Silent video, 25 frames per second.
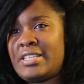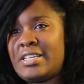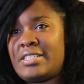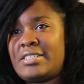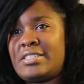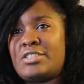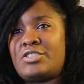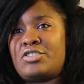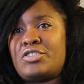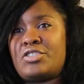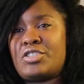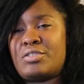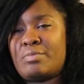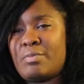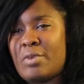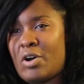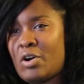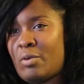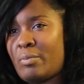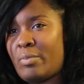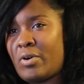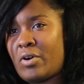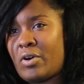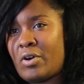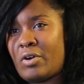That's such a
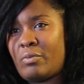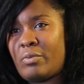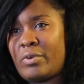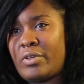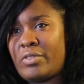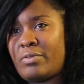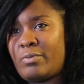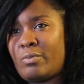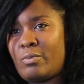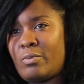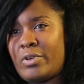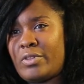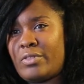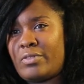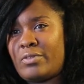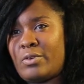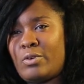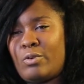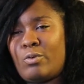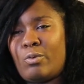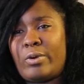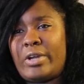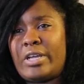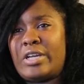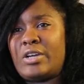small part with, with
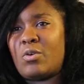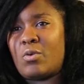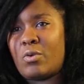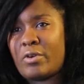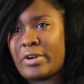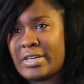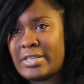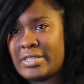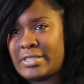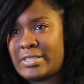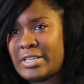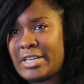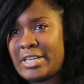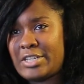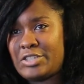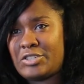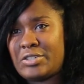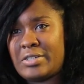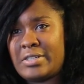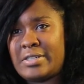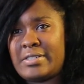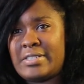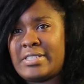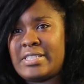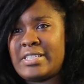Greek
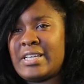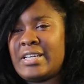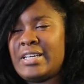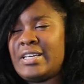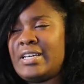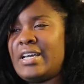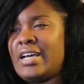organizations